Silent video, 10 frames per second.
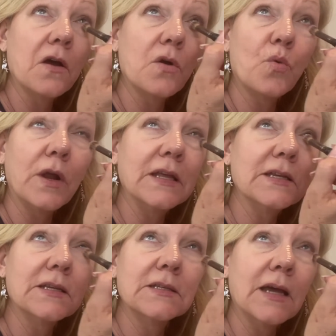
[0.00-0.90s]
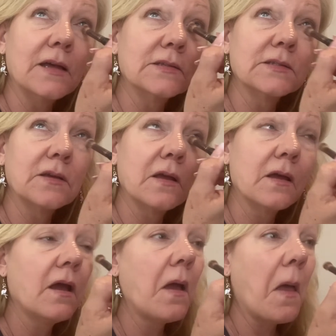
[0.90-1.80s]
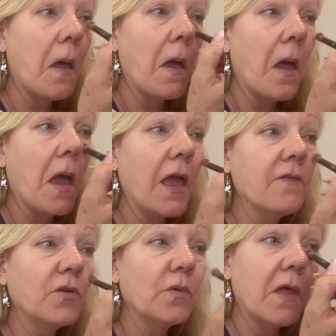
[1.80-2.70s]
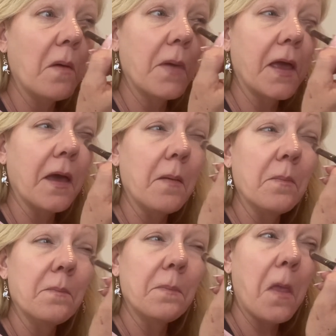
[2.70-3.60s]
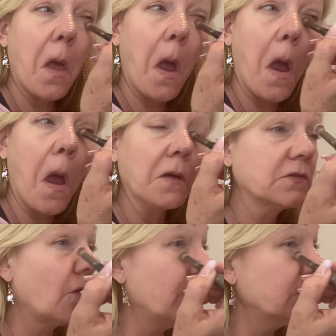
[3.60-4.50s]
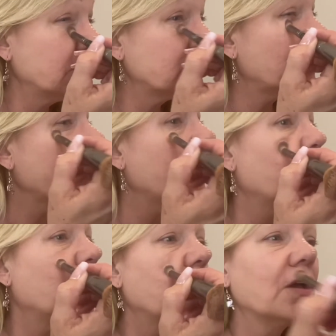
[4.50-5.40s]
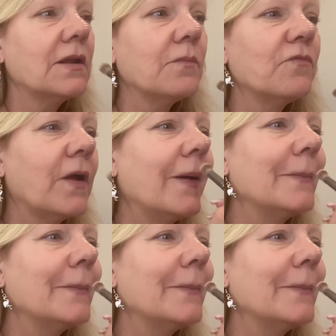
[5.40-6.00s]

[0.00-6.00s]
what it does even without makeup. So this is looking pretty good. I'm very